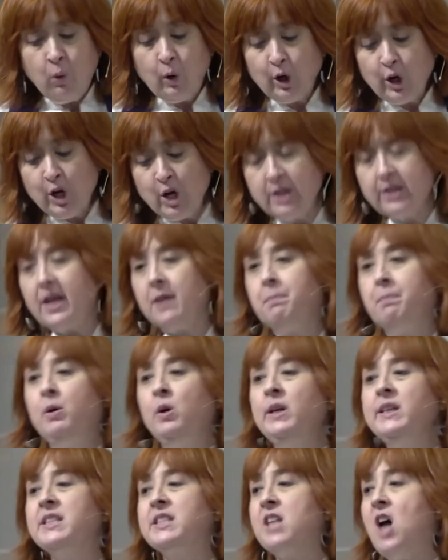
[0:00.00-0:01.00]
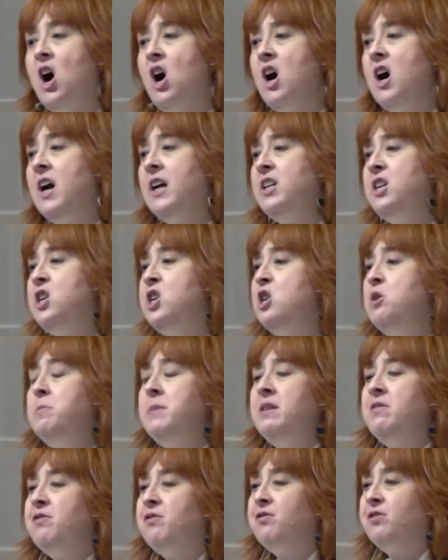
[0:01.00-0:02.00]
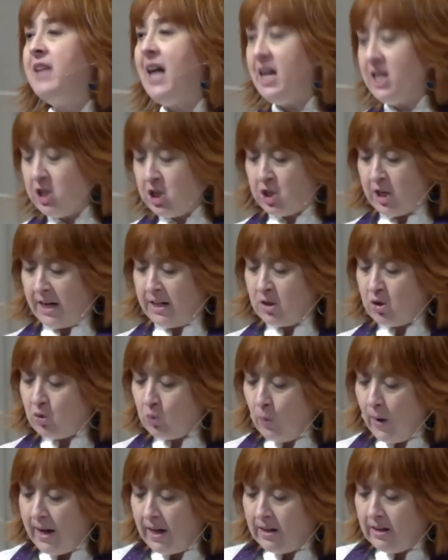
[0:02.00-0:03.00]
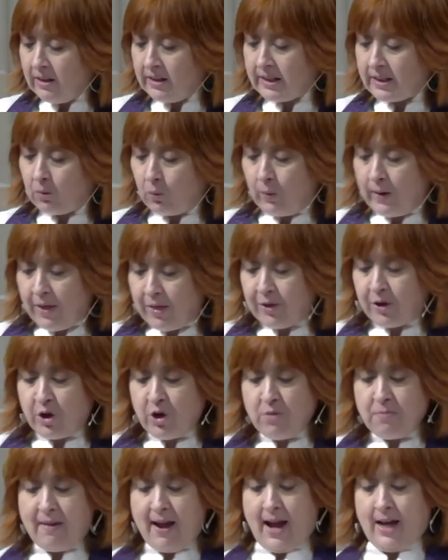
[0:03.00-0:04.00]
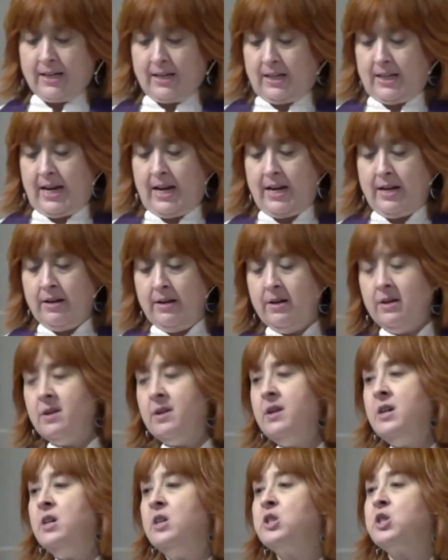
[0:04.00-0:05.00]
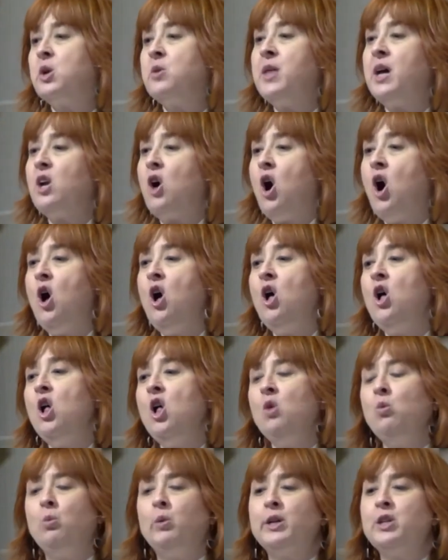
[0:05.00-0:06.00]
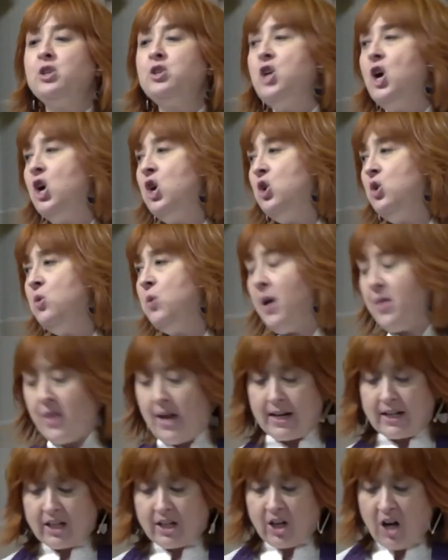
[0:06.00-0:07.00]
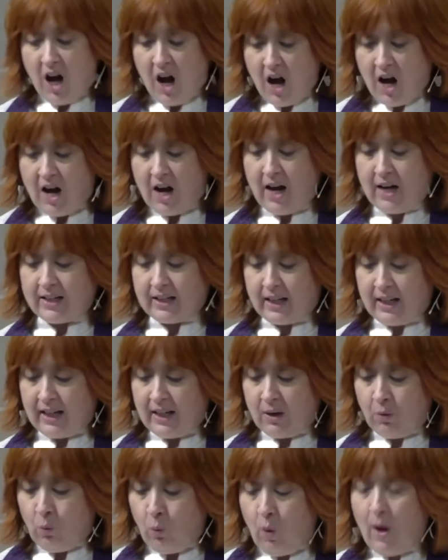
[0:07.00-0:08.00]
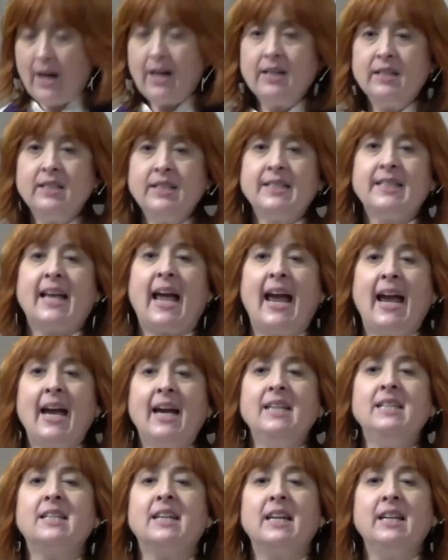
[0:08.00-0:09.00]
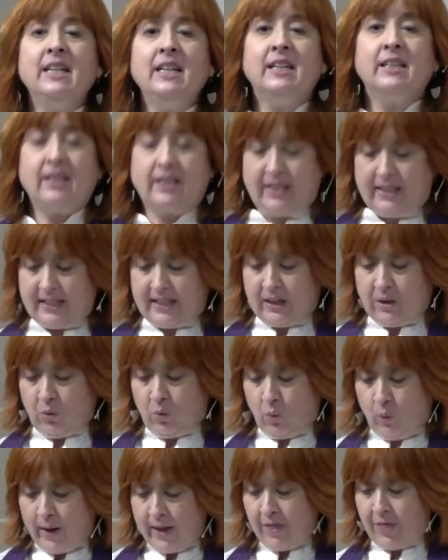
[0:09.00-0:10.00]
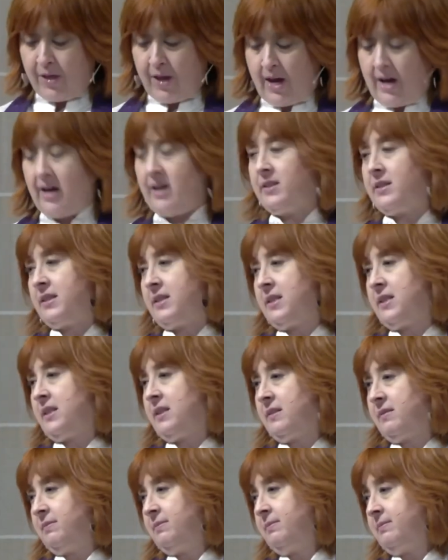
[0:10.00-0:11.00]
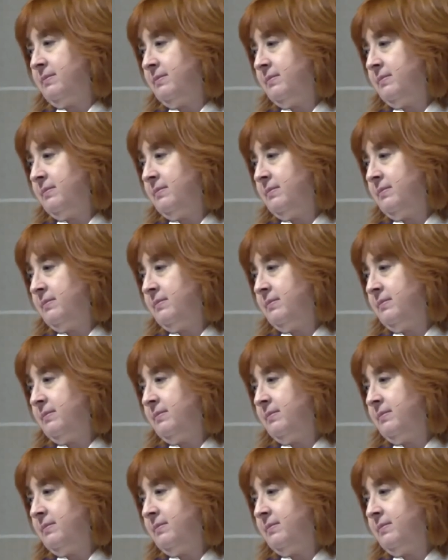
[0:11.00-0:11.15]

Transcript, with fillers: a word that puts on human flesh and dwells with humanity so that all would know that God was and is with us.